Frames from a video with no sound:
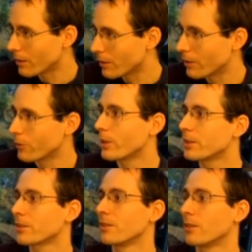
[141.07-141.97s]
in
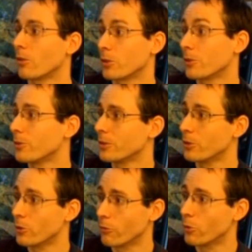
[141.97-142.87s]
Dresden and also to
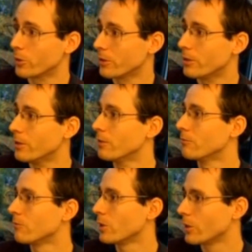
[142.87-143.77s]
the university
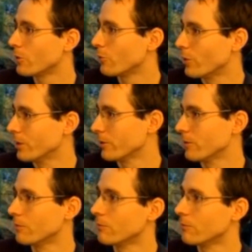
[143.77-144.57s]
in Dresden.